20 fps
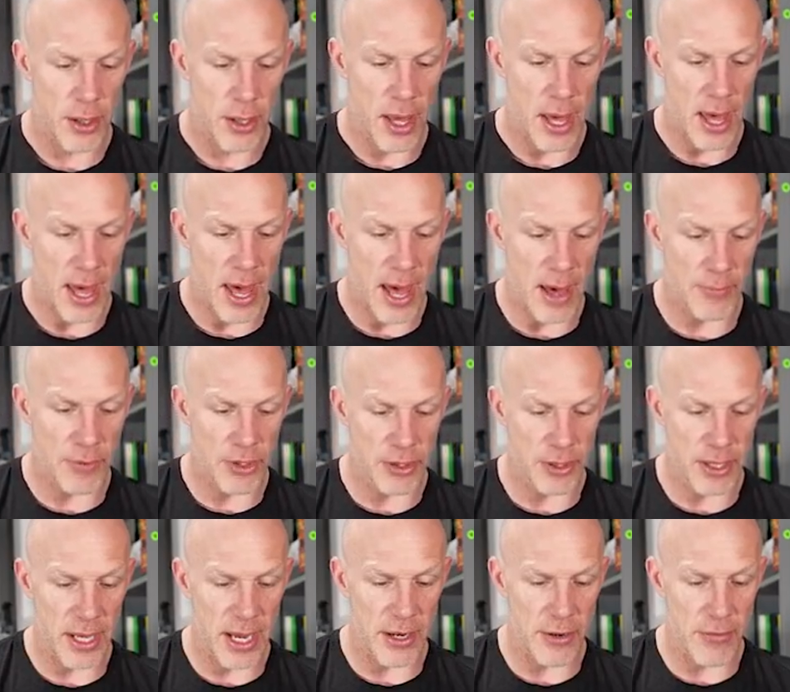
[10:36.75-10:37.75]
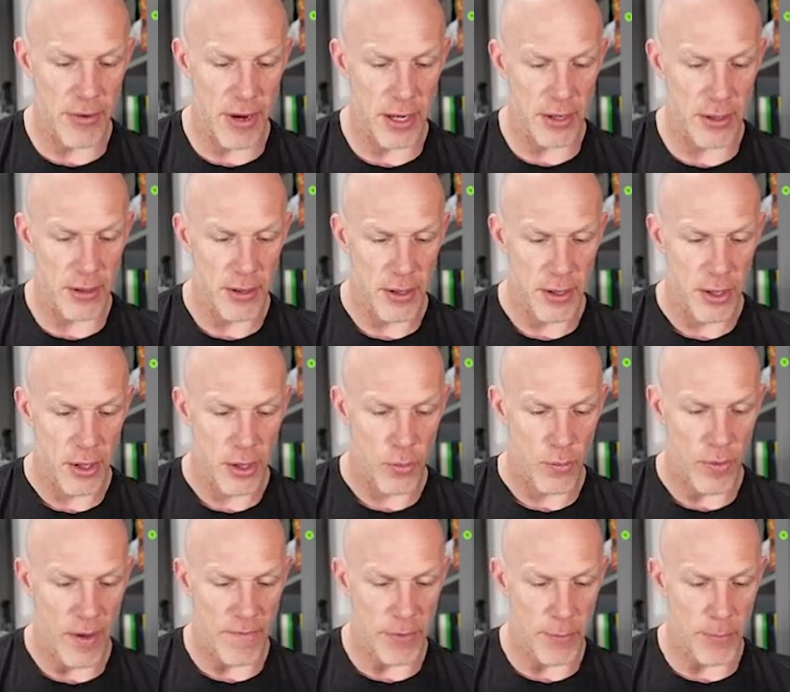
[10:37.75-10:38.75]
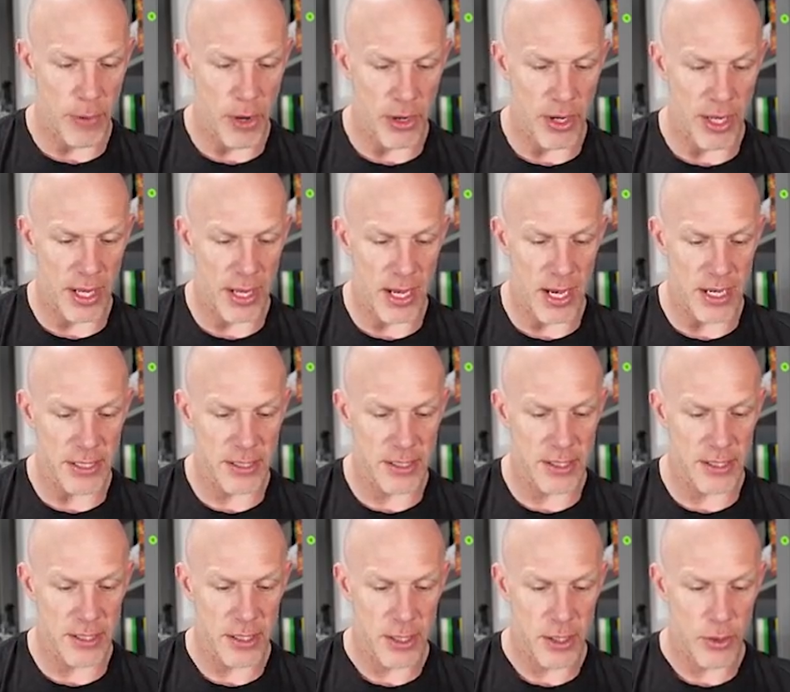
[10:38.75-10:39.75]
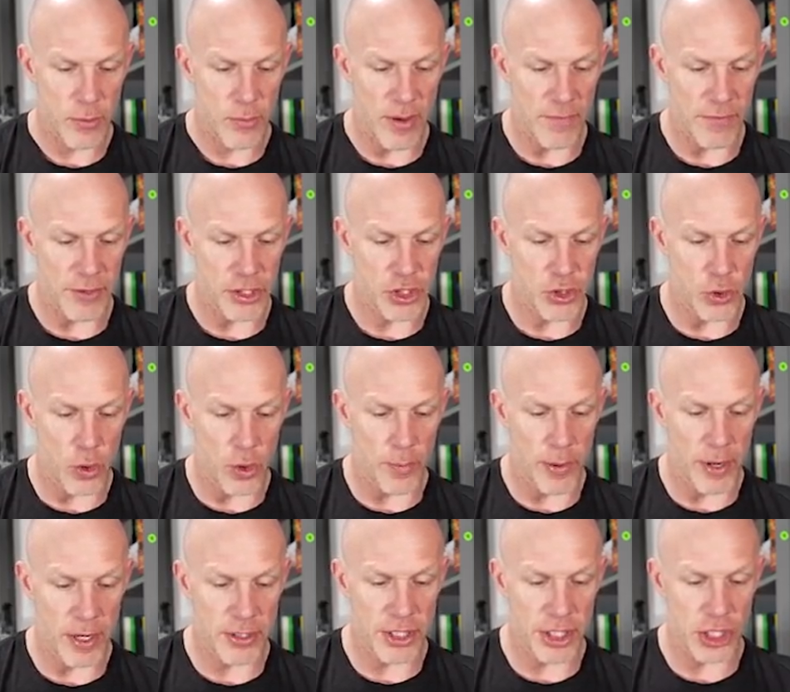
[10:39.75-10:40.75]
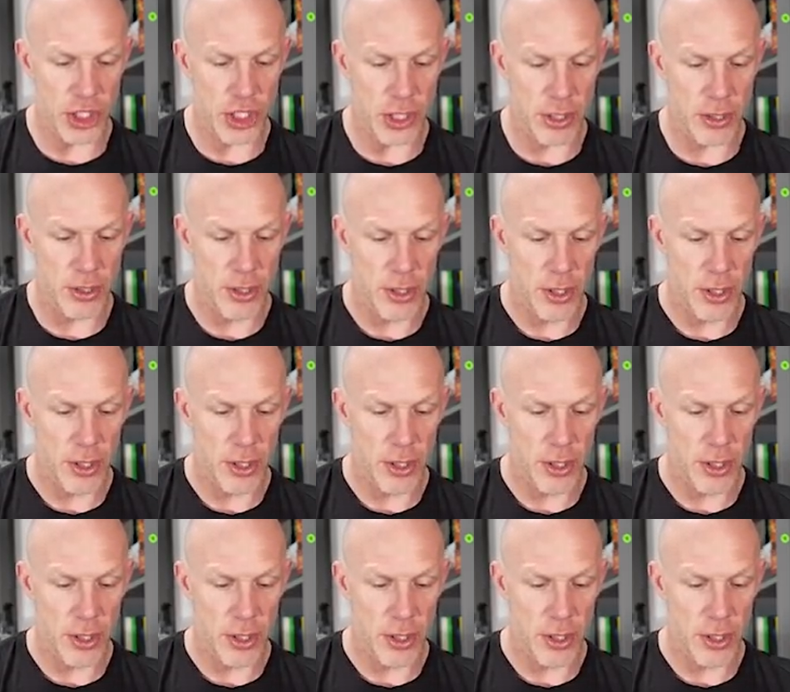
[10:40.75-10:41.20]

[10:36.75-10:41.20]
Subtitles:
Abdel Adrian, we have the Parting Gust, we have the Soul Partition,